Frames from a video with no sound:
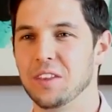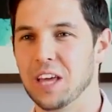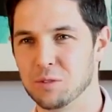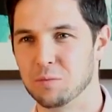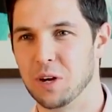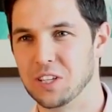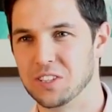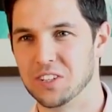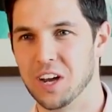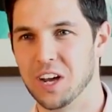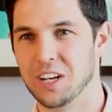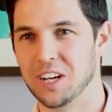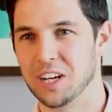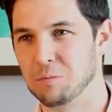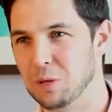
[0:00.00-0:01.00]
that was my
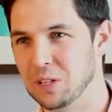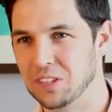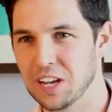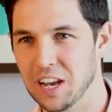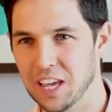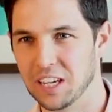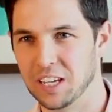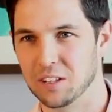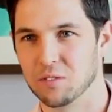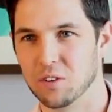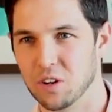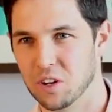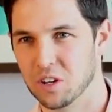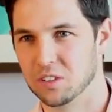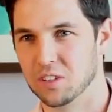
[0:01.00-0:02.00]
sign. I'd been delaying it
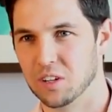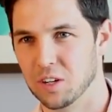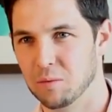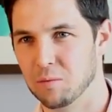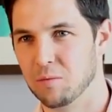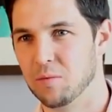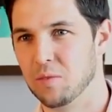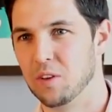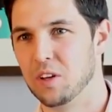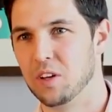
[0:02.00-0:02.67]
for a long time.